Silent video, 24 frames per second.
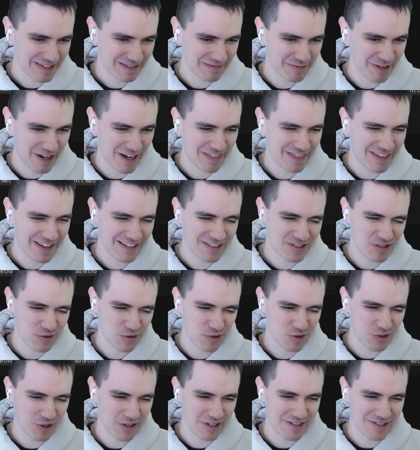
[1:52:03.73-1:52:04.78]
but I think
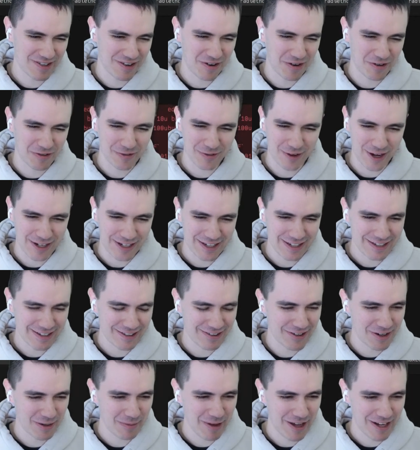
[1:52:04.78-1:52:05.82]
toString is already
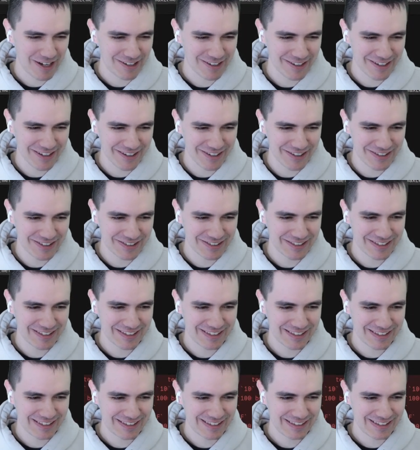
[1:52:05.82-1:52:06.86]
automatically called.
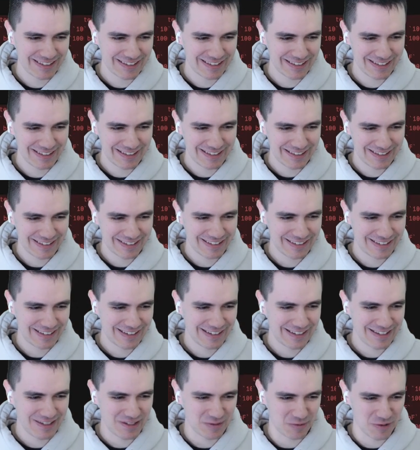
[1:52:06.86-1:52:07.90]

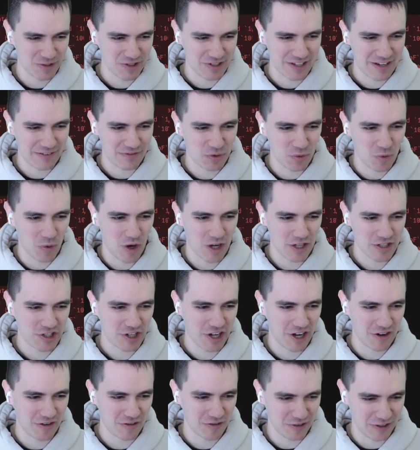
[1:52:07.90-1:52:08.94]
So we'll just have to watch
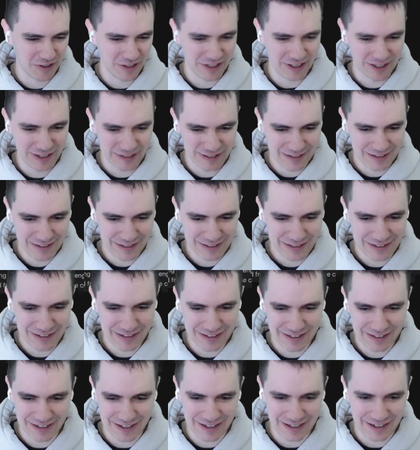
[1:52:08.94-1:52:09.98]
carefully.
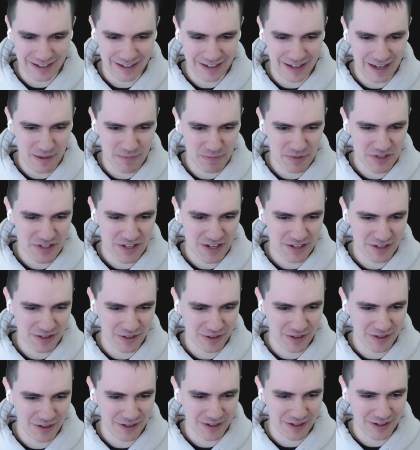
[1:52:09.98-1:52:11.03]
In
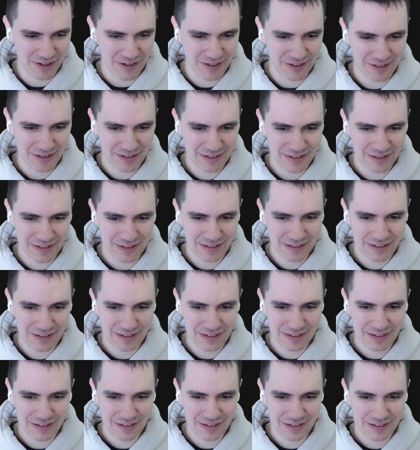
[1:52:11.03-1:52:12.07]
particular,
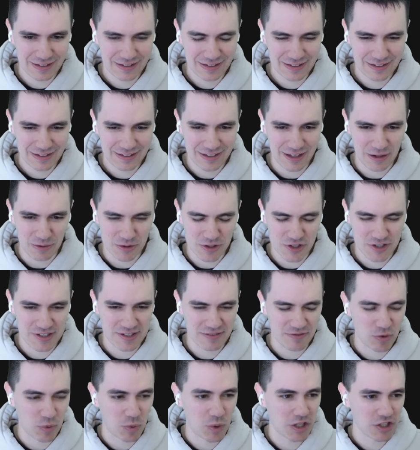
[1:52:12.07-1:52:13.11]
yeah, we'll just have
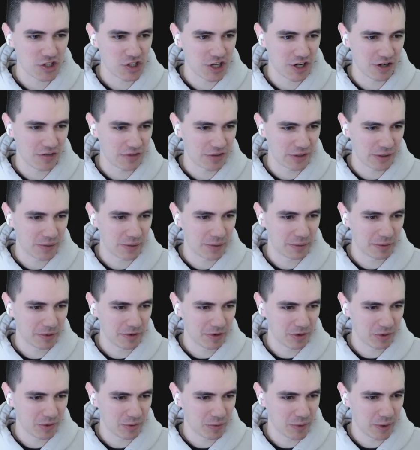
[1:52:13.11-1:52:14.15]
to watch carefully
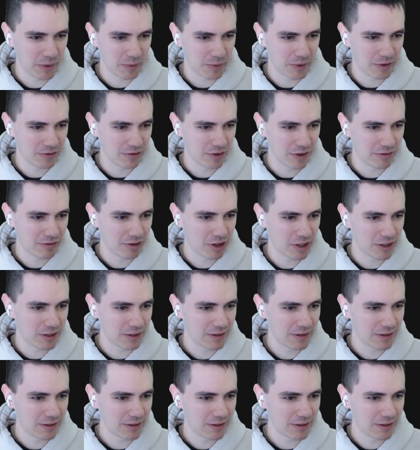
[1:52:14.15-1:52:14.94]
when we rerun.